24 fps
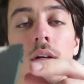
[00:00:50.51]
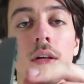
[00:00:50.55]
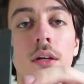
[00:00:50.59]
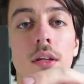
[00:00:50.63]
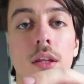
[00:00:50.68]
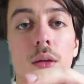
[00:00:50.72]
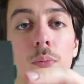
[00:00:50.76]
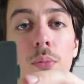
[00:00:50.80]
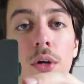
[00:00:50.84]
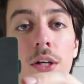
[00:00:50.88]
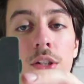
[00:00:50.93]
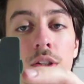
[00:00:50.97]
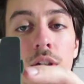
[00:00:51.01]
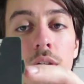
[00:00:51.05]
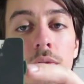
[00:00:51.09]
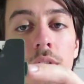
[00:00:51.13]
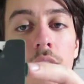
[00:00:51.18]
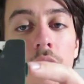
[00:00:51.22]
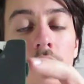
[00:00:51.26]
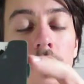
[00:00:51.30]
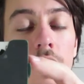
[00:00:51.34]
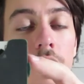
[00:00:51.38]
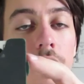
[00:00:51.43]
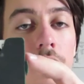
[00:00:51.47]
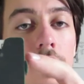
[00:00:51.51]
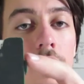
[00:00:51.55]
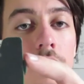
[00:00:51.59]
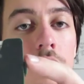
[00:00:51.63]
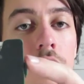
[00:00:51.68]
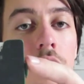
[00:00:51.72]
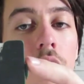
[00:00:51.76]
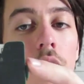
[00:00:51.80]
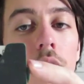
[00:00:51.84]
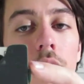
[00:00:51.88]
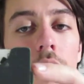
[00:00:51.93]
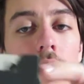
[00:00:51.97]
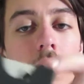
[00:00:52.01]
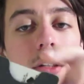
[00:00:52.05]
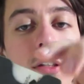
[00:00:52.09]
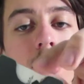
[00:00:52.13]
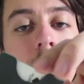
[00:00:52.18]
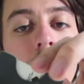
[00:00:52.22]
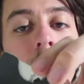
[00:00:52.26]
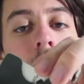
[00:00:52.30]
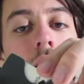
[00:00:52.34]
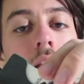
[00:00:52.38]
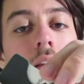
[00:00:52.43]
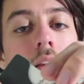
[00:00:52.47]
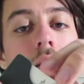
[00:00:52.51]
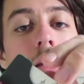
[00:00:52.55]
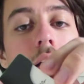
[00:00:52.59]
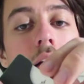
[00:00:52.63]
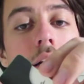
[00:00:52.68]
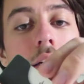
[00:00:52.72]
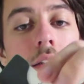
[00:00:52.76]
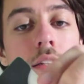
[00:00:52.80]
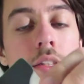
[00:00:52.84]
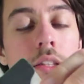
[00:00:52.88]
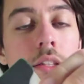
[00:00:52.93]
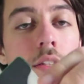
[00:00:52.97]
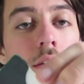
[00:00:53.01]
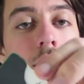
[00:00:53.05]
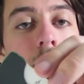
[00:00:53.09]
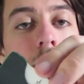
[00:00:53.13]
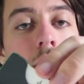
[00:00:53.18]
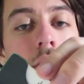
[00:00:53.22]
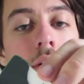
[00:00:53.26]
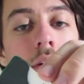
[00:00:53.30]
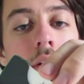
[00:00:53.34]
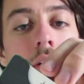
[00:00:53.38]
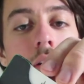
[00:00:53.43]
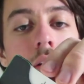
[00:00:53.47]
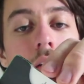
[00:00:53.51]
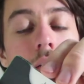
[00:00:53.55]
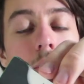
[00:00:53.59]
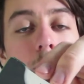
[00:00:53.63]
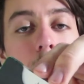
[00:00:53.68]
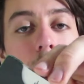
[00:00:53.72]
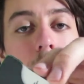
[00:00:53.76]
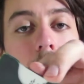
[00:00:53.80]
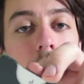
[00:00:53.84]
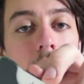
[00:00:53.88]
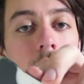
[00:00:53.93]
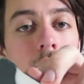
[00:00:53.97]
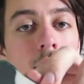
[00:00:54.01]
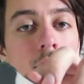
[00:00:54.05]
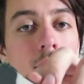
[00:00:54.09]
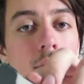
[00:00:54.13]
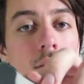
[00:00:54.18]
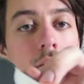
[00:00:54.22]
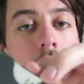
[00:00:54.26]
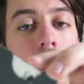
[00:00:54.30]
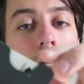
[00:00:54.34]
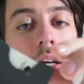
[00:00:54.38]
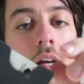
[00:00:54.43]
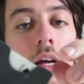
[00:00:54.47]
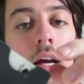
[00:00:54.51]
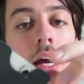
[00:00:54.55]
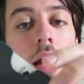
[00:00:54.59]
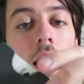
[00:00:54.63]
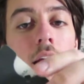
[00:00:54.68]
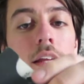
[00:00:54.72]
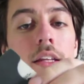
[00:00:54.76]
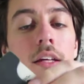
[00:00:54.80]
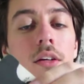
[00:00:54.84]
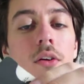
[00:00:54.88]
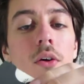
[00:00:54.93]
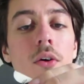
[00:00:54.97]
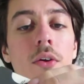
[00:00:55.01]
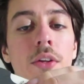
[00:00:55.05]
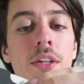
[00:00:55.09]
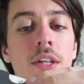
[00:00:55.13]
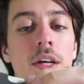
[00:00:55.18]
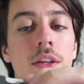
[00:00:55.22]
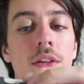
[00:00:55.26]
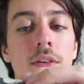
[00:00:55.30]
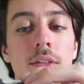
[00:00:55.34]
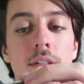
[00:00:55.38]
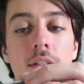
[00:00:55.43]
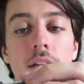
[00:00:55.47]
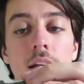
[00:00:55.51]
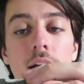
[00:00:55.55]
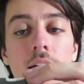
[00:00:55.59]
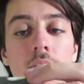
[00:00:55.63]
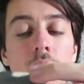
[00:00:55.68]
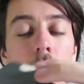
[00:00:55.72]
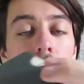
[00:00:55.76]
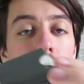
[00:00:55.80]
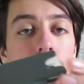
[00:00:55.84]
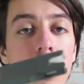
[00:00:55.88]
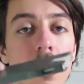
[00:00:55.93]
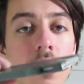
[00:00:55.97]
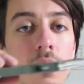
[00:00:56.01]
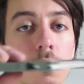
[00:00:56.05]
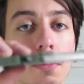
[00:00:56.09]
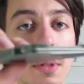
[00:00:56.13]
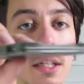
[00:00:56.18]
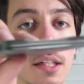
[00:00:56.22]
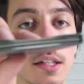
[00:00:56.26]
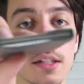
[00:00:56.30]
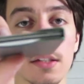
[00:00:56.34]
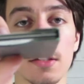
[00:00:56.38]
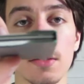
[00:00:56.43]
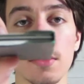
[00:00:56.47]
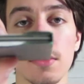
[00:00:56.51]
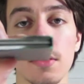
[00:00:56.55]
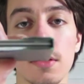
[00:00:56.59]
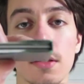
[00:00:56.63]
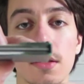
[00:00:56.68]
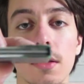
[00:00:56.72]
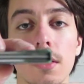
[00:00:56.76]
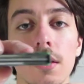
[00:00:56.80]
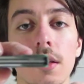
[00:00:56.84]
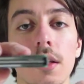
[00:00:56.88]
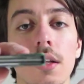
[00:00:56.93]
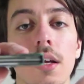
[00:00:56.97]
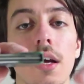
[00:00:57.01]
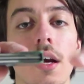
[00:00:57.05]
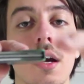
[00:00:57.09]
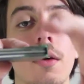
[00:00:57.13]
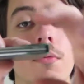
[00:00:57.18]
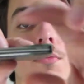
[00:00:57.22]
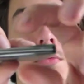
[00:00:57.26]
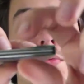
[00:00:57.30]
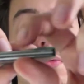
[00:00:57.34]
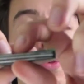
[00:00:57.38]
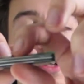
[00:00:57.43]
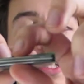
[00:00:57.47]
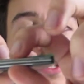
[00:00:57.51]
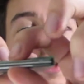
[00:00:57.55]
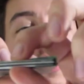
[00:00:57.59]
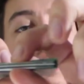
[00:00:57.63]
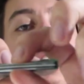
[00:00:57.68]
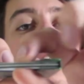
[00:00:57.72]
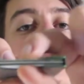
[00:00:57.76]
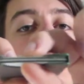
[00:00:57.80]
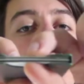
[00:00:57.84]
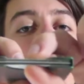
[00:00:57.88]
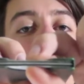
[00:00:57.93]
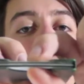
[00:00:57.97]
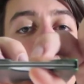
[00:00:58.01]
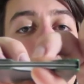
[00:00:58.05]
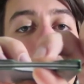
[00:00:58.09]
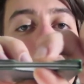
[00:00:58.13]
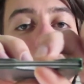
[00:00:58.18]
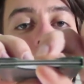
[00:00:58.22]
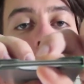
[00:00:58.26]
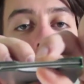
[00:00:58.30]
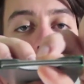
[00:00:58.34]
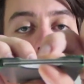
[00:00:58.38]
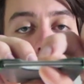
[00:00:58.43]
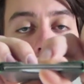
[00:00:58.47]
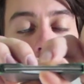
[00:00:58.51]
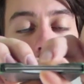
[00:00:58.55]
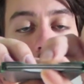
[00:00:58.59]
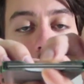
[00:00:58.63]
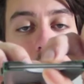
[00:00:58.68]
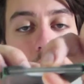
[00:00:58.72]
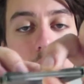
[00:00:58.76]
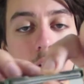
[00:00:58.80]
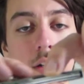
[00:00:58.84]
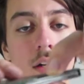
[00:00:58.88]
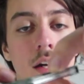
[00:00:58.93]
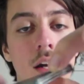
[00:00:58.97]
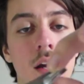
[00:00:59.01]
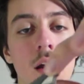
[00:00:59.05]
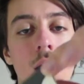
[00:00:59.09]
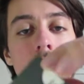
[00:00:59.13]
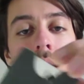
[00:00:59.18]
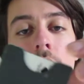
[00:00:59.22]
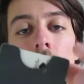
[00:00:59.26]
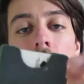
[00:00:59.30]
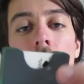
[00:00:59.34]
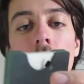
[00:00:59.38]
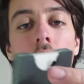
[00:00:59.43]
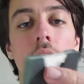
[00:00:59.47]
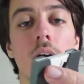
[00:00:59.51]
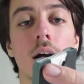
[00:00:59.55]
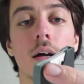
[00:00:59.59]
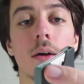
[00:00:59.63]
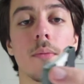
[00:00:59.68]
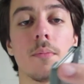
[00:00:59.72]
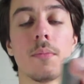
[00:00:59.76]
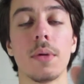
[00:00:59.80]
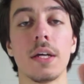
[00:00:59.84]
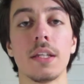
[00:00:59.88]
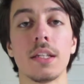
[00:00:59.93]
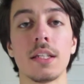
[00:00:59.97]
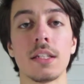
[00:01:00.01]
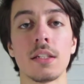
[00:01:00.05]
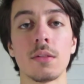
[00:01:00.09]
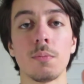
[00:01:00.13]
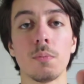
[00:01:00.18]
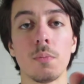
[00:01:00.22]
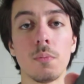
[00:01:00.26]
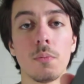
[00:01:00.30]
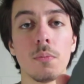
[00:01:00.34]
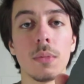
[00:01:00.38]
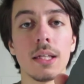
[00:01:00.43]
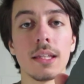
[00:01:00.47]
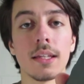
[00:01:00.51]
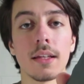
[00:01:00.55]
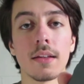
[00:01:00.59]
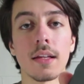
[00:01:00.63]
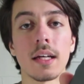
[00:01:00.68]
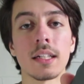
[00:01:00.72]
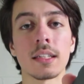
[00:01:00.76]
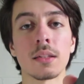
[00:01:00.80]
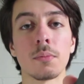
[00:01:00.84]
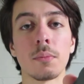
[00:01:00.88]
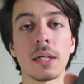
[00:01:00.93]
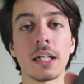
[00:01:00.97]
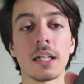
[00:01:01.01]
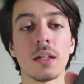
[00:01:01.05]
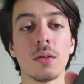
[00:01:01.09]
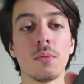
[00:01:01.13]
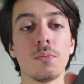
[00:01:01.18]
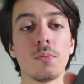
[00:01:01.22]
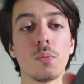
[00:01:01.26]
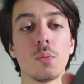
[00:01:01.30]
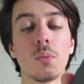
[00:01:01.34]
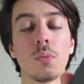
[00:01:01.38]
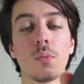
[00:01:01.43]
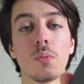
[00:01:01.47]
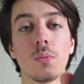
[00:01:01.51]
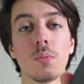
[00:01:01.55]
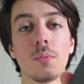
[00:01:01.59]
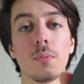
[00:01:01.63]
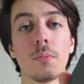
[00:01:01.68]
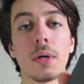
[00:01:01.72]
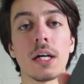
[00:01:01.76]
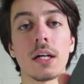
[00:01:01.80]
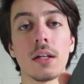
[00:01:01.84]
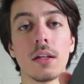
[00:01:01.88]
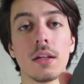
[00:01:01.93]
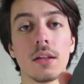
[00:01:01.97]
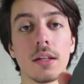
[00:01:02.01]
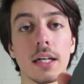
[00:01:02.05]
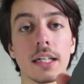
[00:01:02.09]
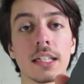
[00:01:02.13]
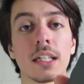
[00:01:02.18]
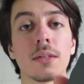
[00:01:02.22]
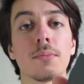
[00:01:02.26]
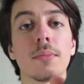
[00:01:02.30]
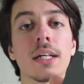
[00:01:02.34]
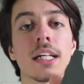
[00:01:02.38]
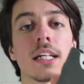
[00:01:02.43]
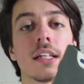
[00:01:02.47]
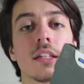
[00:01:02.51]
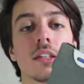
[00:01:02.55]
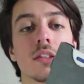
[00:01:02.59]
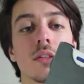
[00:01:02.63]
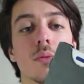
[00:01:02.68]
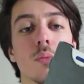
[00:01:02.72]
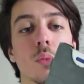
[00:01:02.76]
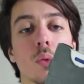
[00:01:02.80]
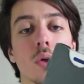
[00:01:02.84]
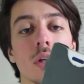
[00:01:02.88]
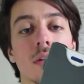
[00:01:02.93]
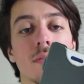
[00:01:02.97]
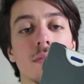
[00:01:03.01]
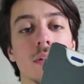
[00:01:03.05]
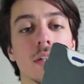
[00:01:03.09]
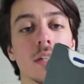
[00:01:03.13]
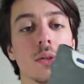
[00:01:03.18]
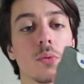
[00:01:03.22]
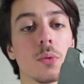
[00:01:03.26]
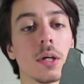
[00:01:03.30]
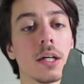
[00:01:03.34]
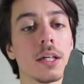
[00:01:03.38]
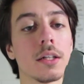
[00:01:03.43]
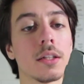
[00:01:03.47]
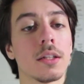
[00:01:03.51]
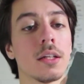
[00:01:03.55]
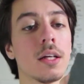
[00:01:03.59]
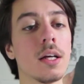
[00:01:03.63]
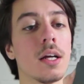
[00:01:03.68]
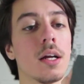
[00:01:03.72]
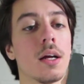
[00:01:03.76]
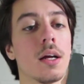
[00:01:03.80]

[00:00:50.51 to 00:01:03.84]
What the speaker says: the pressure of the thickest card locks in place, and then all the others lock in place because there's friction of them up against each other. And this made the locking mechanism work very well,